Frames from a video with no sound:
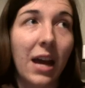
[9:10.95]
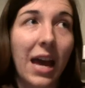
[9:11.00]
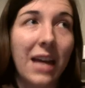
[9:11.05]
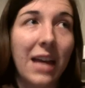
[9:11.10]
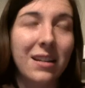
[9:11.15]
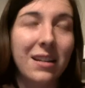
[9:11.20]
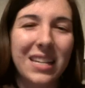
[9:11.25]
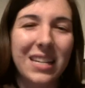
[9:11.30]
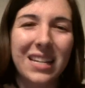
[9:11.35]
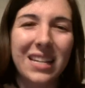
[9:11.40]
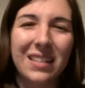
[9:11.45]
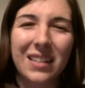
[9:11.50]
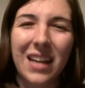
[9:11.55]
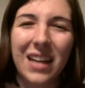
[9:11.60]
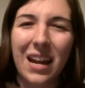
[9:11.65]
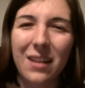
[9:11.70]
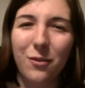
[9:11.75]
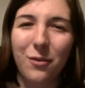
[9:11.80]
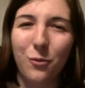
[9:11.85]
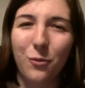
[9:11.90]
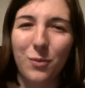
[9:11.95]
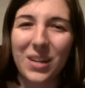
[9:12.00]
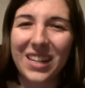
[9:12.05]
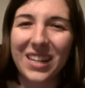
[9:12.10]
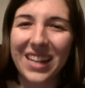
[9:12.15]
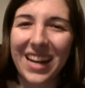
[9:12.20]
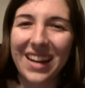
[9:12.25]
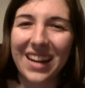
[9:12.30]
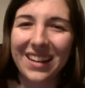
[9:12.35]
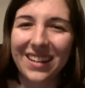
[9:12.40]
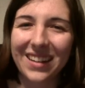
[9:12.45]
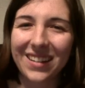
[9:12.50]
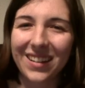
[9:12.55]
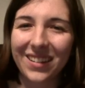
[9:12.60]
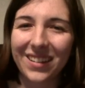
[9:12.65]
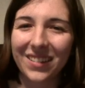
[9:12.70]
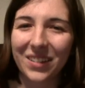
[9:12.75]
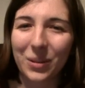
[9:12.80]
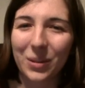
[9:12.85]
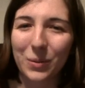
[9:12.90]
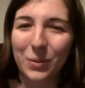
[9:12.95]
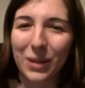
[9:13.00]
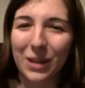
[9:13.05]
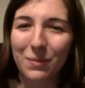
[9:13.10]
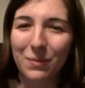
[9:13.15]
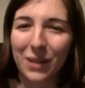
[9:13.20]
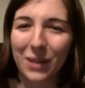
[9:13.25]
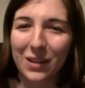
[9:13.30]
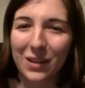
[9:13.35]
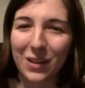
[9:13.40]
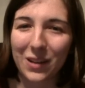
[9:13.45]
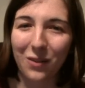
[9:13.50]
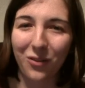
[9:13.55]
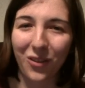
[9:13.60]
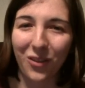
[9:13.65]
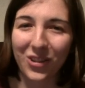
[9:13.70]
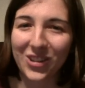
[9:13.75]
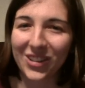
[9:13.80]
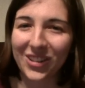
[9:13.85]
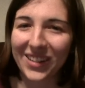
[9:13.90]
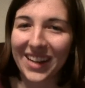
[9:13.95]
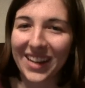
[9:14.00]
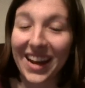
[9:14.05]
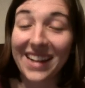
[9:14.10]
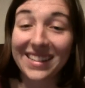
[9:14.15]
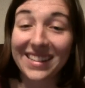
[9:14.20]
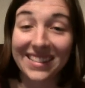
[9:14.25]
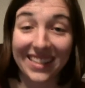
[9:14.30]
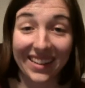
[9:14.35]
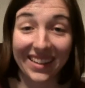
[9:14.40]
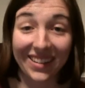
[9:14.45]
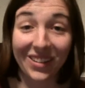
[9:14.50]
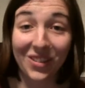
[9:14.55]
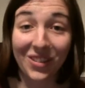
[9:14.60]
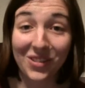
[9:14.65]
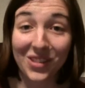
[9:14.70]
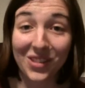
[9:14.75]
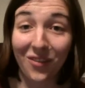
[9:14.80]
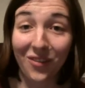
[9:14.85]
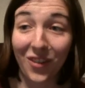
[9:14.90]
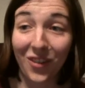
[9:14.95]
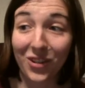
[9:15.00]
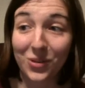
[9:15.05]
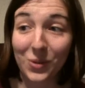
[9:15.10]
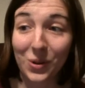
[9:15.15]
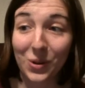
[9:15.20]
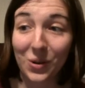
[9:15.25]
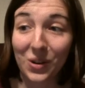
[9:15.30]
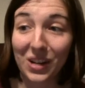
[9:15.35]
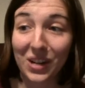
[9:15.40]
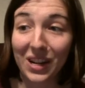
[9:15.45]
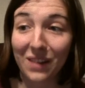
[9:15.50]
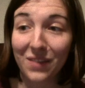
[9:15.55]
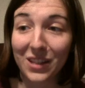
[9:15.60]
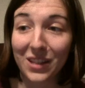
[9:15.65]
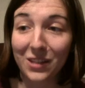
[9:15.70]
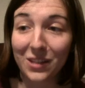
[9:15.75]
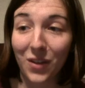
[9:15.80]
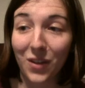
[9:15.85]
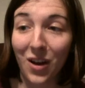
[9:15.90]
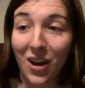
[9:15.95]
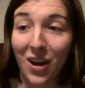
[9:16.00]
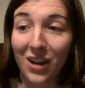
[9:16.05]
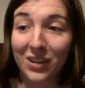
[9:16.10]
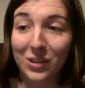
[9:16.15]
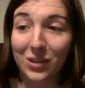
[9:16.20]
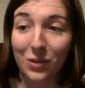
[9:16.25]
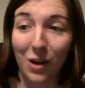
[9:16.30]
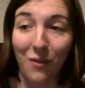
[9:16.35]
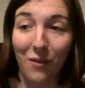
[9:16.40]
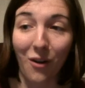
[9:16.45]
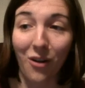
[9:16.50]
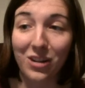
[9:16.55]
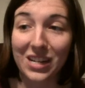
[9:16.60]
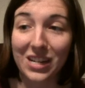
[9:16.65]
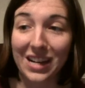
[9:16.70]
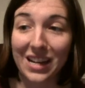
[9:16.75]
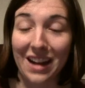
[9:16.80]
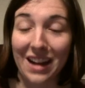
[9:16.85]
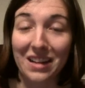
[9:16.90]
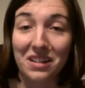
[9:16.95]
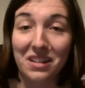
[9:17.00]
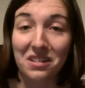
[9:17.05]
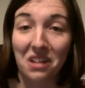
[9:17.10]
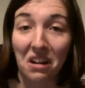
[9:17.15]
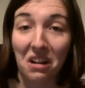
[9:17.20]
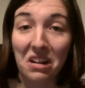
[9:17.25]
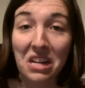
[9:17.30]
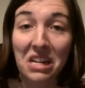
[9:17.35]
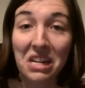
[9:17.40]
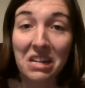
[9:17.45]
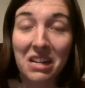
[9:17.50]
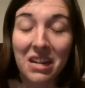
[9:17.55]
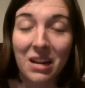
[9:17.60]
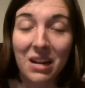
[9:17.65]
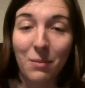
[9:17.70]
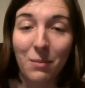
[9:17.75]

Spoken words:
and it's kind of mitigated a little bit because unfortunately I did lose the first recording of this vlog, so I've already kind of done it,